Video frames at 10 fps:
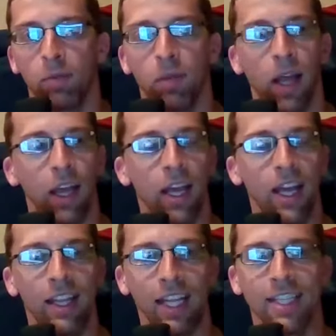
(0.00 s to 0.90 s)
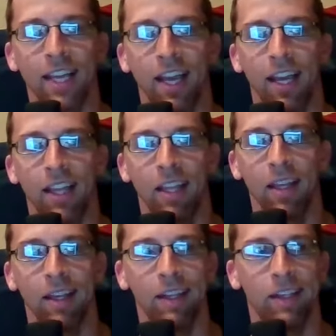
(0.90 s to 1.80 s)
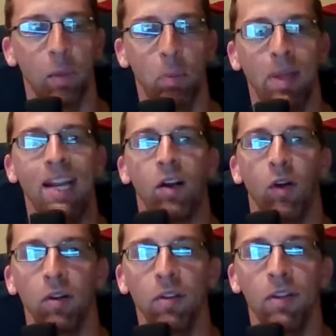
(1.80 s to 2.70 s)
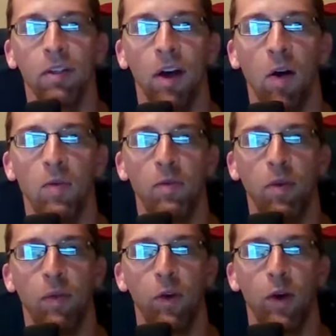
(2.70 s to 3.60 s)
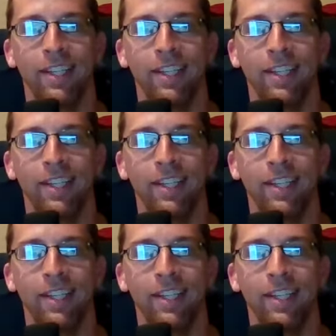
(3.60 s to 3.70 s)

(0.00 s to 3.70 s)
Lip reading: like that's like the pinnacle of your